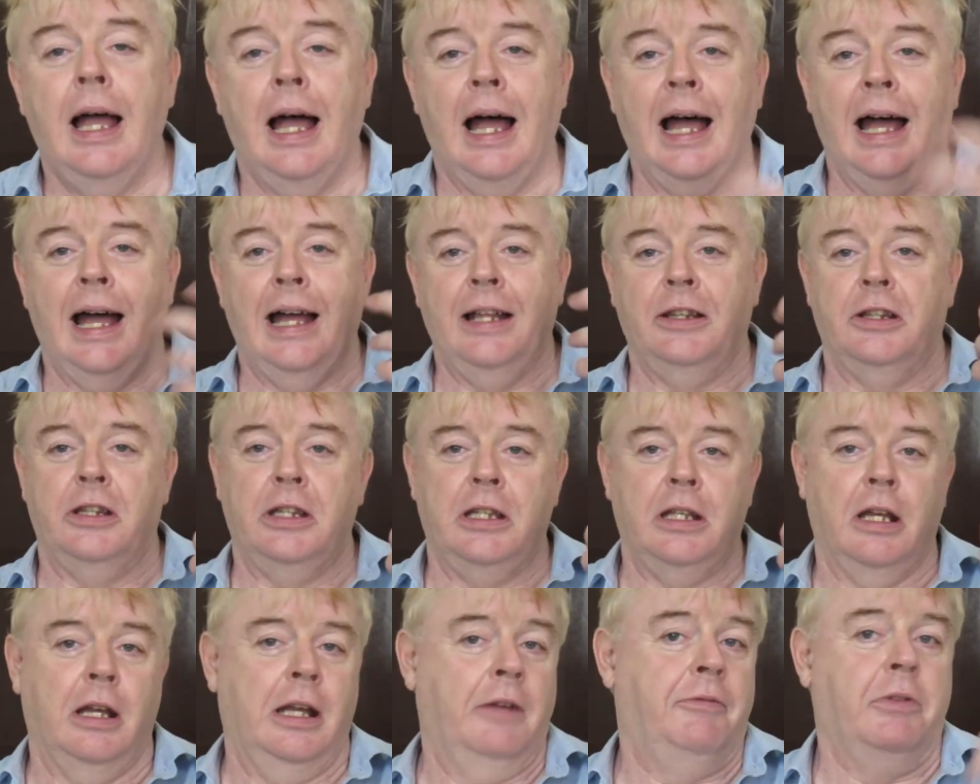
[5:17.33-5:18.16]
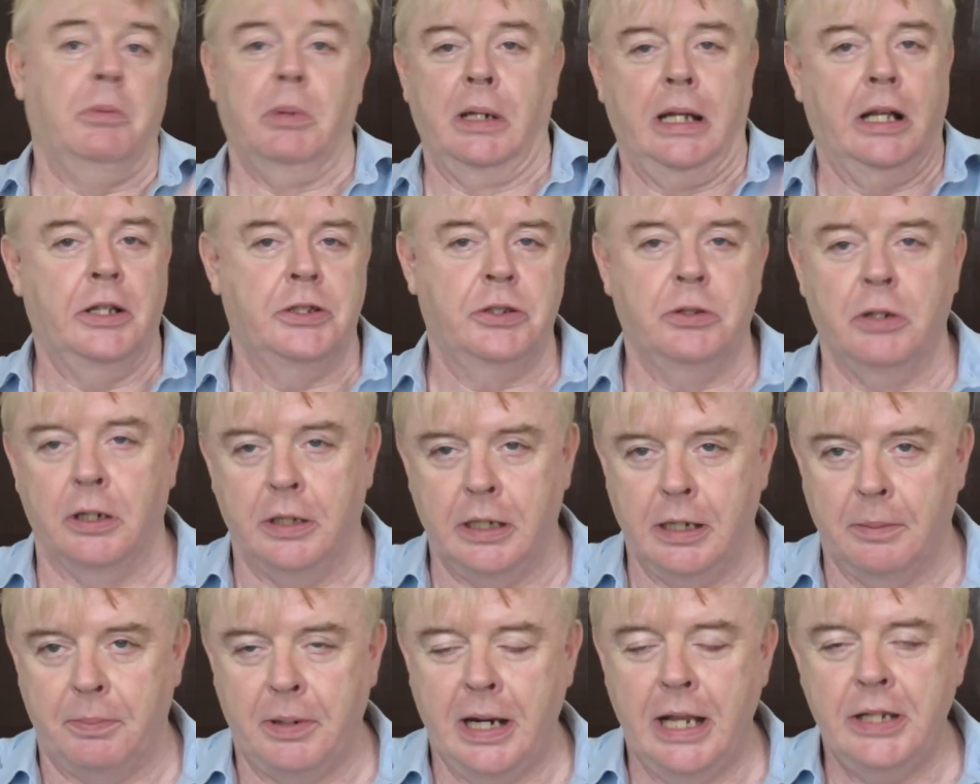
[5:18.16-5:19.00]
and the, everyone else who are
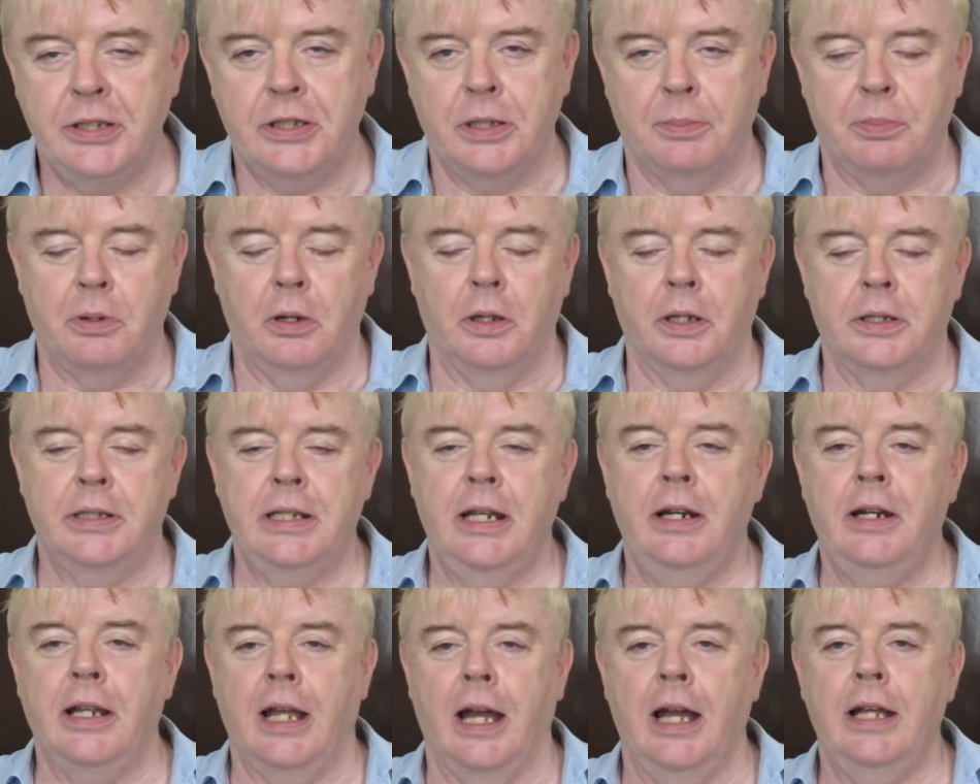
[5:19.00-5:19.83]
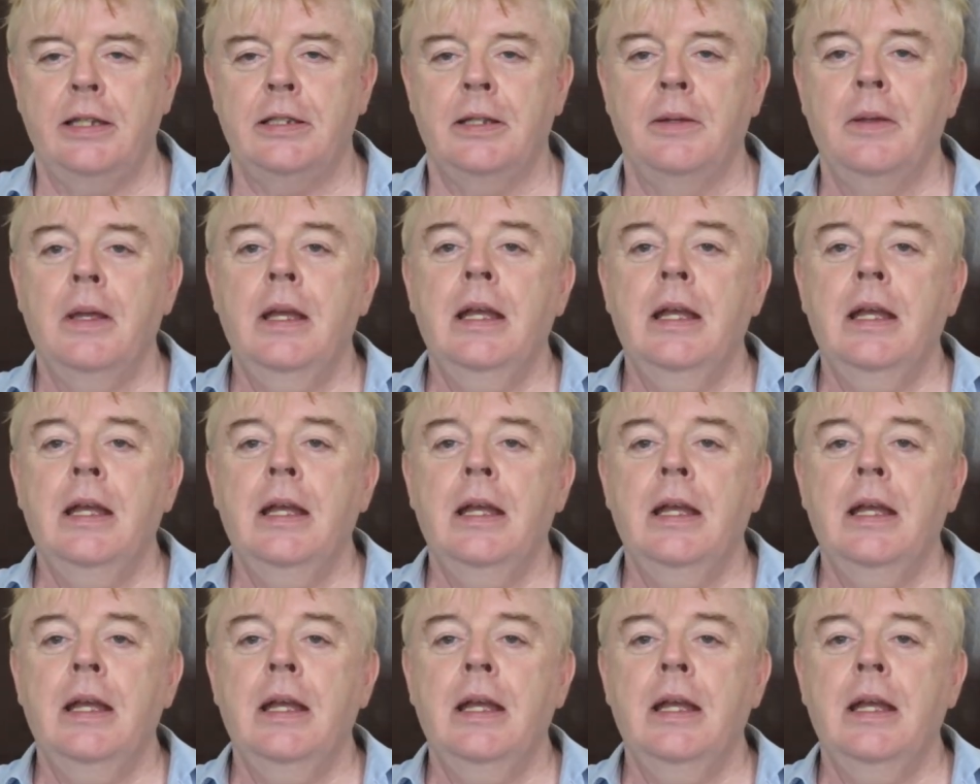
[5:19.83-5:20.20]
the oppressed, the proletariat.